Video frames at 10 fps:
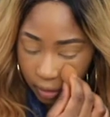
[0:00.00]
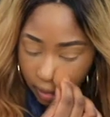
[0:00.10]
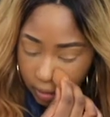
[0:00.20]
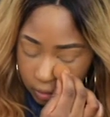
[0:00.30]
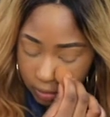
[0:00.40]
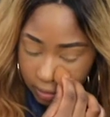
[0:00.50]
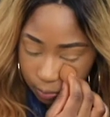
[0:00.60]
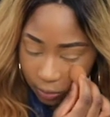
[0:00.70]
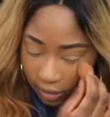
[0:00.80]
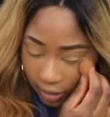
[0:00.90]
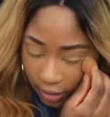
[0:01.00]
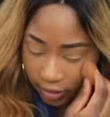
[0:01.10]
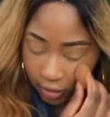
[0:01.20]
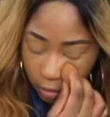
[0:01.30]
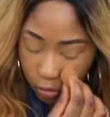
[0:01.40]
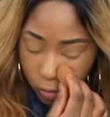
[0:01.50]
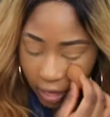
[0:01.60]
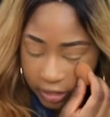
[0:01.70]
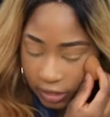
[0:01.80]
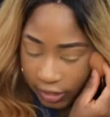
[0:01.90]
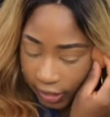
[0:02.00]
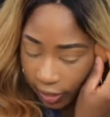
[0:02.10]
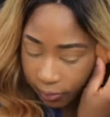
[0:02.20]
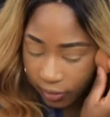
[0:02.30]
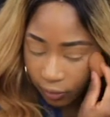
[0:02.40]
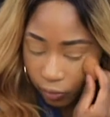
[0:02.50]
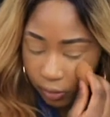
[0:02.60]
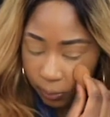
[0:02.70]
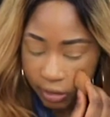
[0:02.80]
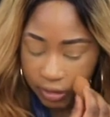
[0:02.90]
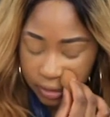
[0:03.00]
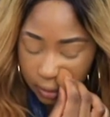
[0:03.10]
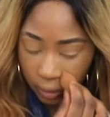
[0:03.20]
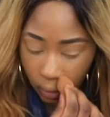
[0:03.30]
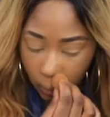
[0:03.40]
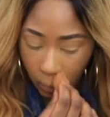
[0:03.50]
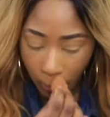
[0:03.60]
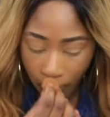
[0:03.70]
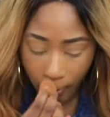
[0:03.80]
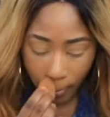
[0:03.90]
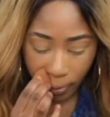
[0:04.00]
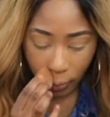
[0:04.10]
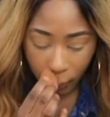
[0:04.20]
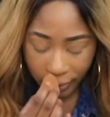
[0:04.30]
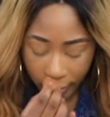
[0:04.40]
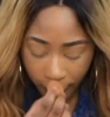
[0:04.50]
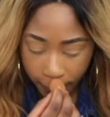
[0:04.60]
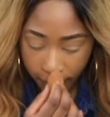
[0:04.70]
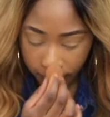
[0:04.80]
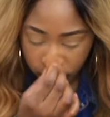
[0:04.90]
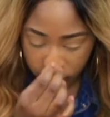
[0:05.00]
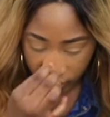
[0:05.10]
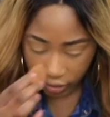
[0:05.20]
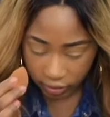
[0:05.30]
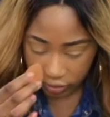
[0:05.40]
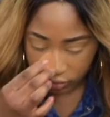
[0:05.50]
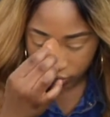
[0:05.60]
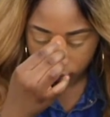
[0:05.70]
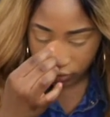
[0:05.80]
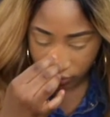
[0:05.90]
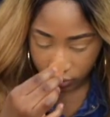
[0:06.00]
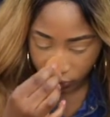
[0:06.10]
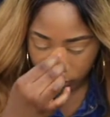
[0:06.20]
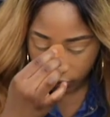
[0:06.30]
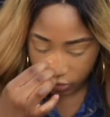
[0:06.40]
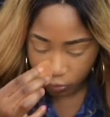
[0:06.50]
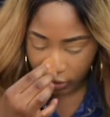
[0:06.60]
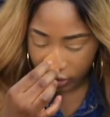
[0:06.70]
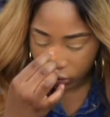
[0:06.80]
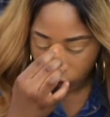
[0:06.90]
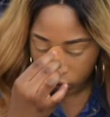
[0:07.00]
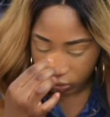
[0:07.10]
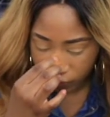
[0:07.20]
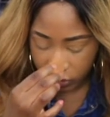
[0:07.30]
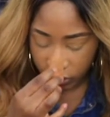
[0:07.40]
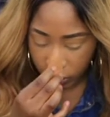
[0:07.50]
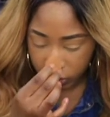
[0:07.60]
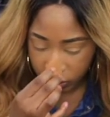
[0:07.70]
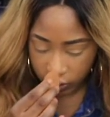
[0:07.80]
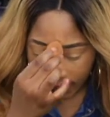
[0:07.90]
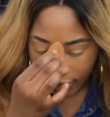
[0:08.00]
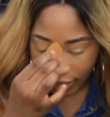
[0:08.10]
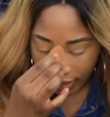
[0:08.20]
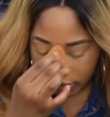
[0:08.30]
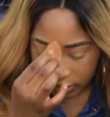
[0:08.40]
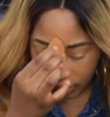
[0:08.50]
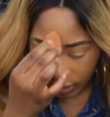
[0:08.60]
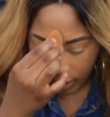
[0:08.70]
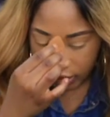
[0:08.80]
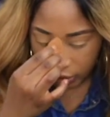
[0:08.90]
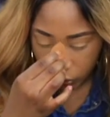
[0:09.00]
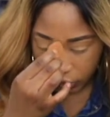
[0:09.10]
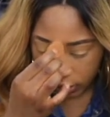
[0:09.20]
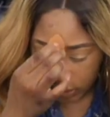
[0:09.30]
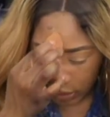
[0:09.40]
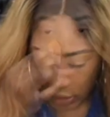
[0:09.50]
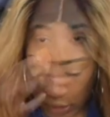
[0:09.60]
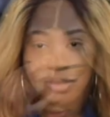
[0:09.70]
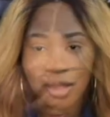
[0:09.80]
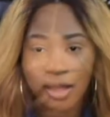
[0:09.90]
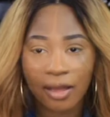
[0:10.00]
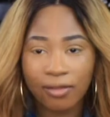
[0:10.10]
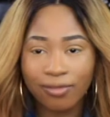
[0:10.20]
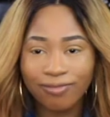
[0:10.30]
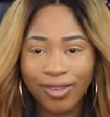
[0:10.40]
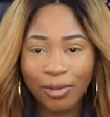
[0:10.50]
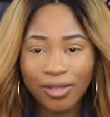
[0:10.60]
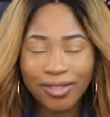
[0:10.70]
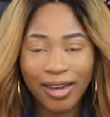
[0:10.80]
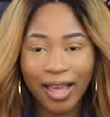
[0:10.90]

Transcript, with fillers: and just be like, are you actually happy with the person you're becoming? And when I was making YouTube videos, I liked it, I enjoyed it. I wasn't